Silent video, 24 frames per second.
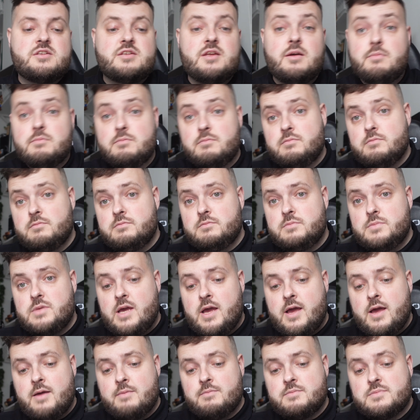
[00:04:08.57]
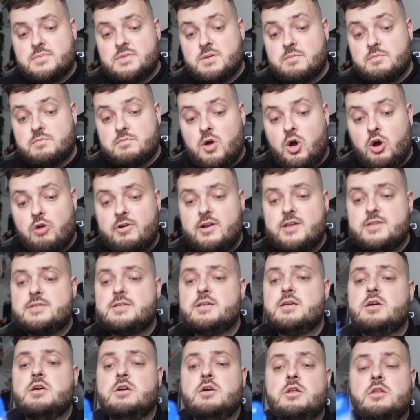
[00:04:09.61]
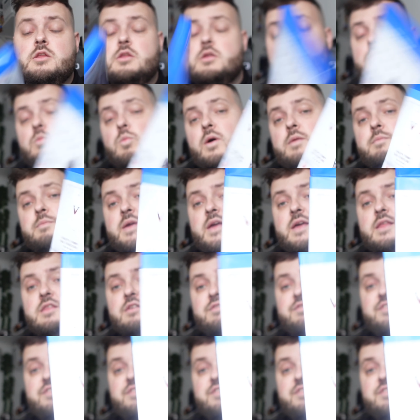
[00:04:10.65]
some horrors. One being The